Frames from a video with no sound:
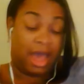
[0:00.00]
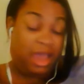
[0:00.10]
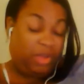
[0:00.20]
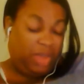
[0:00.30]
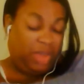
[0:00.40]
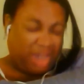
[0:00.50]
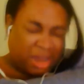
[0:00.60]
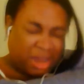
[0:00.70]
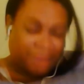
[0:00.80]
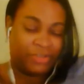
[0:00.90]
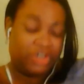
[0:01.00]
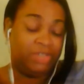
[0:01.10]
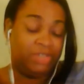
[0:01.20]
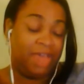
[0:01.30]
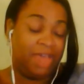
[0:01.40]
agree. Excuse
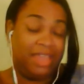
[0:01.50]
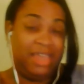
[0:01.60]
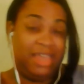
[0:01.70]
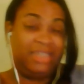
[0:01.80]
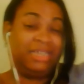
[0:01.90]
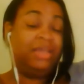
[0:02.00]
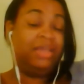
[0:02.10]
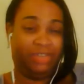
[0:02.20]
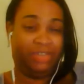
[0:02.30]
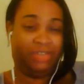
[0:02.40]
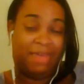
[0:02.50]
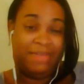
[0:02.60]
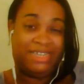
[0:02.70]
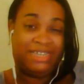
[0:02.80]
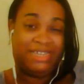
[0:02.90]
me. I think it's,
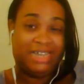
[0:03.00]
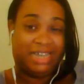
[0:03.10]
it made